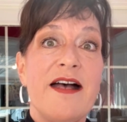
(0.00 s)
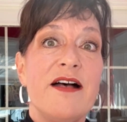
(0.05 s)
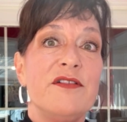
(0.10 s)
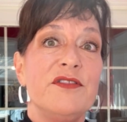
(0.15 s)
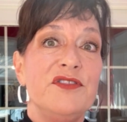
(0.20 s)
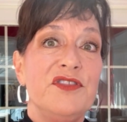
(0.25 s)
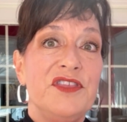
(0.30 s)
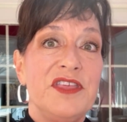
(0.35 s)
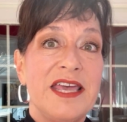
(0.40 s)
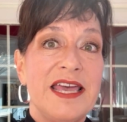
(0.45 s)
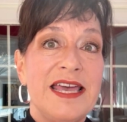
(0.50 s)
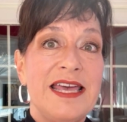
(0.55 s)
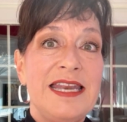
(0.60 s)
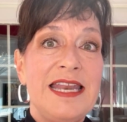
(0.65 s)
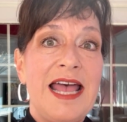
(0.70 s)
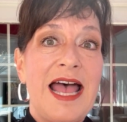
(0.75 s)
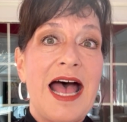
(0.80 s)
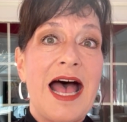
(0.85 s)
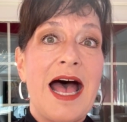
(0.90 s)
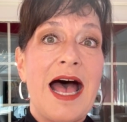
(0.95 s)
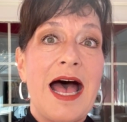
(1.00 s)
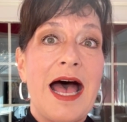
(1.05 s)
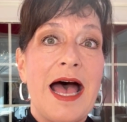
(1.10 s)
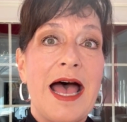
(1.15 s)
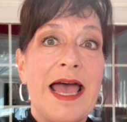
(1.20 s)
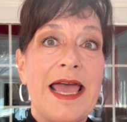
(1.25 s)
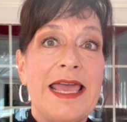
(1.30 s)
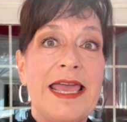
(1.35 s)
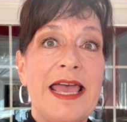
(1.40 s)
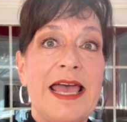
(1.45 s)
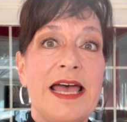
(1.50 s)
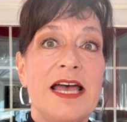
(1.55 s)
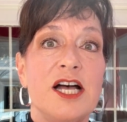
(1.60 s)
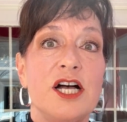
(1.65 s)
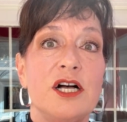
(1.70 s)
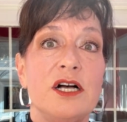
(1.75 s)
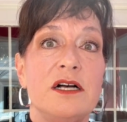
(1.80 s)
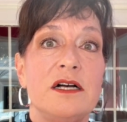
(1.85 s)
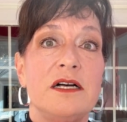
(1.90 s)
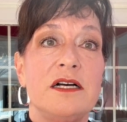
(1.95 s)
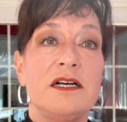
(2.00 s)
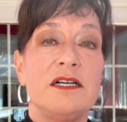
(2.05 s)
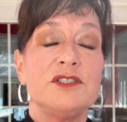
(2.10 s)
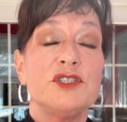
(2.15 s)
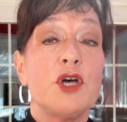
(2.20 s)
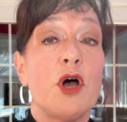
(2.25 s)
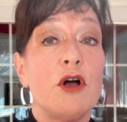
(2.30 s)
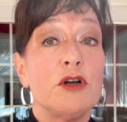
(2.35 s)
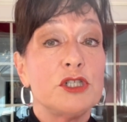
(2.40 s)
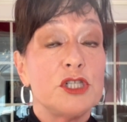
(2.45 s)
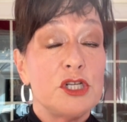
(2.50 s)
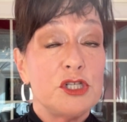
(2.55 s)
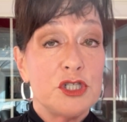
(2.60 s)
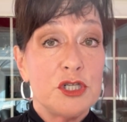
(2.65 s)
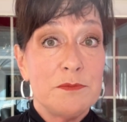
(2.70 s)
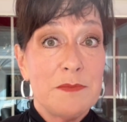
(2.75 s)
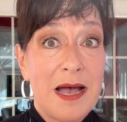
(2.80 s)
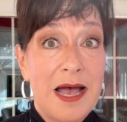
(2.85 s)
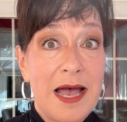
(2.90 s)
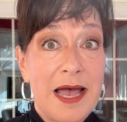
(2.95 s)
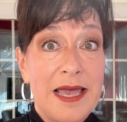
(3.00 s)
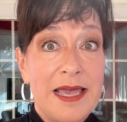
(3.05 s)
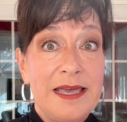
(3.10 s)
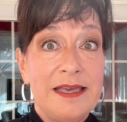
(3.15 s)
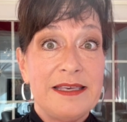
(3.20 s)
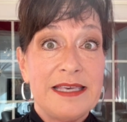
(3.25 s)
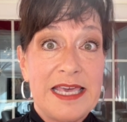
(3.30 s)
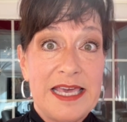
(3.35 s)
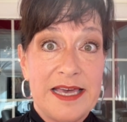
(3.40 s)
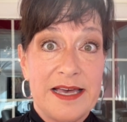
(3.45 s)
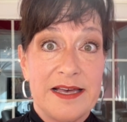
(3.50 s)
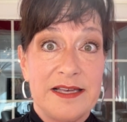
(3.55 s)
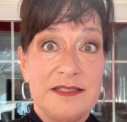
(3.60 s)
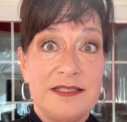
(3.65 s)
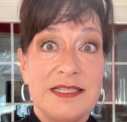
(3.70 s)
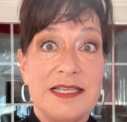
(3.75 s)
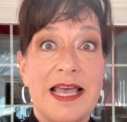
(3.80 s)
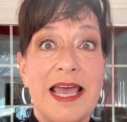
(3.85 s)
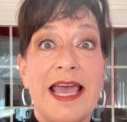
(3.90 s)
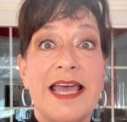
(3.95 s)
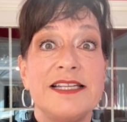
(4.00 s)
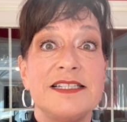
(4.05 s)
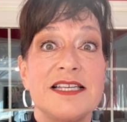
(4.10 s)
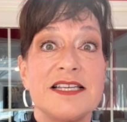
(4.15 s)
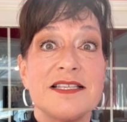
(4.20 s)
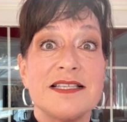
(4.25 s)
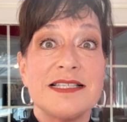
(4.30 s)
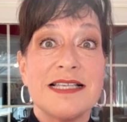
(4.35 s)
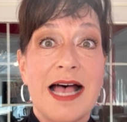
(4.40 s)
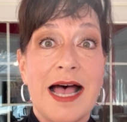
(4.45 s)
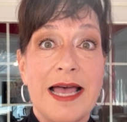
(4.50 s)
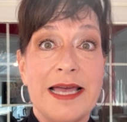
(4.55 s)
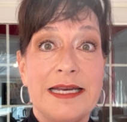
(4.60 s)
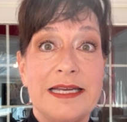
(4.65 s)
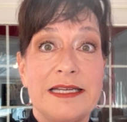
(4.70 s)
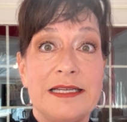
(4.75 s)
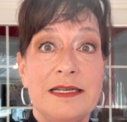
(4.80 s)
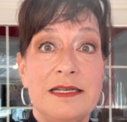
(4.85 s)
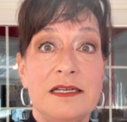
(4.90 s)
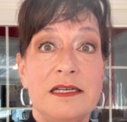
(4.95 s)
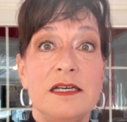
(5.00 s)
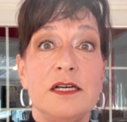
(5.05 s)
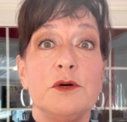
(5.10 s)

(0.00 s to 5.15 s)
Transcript: Then I talked to my kids and decided